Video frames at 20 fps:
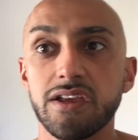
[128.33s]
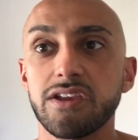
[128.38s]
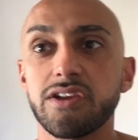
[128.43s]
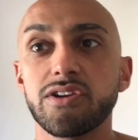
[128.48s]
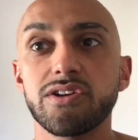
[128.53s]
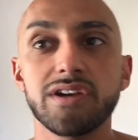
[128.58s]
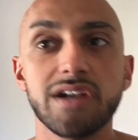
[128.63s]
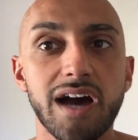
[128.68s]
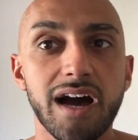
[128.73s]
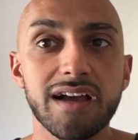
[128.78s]

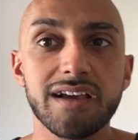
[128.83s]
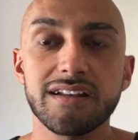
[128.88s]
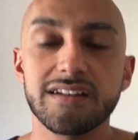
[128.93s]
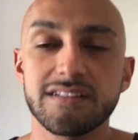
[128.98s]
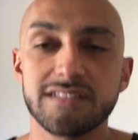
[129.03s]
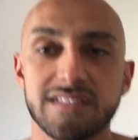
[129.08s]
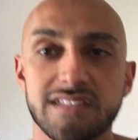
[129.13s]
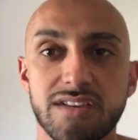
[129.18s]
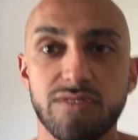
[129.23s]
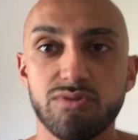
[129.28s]
You're not
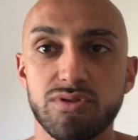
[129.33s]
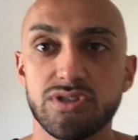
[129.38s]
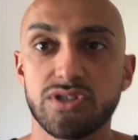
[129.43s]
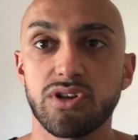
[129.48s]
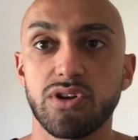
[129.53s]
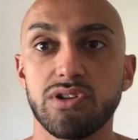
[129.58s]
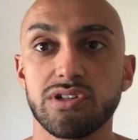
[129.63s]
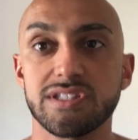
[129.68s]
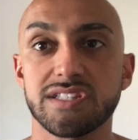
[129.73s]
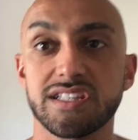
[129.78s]
gonna see
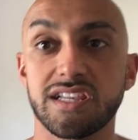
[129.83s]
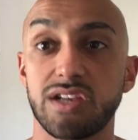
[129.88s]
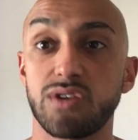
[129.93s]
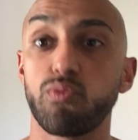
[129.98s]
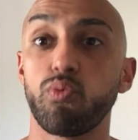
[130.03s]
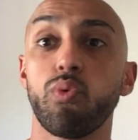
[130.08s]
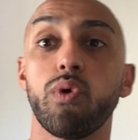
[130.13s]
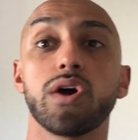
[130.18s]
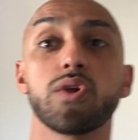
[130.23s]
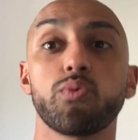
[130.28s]
results
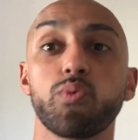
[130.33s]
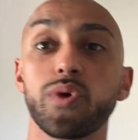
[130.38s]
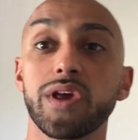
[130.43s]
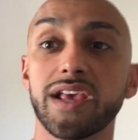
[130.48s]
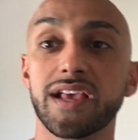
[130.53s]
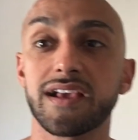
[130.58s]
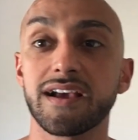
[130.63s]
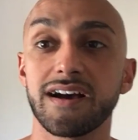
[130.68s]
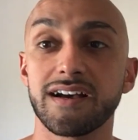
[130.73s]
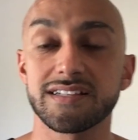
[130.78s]
in 1
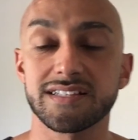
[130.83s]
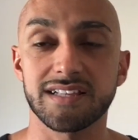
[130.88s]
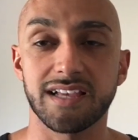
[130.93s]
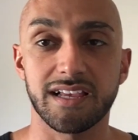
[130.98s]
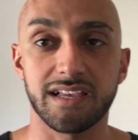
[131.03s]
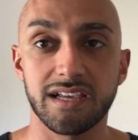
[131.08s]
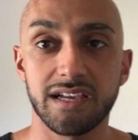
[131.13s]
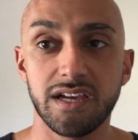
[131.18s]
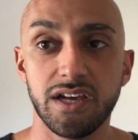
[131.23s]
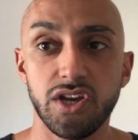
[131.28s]
week, guys.
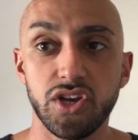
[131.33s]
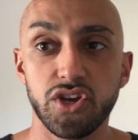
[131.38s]
Like,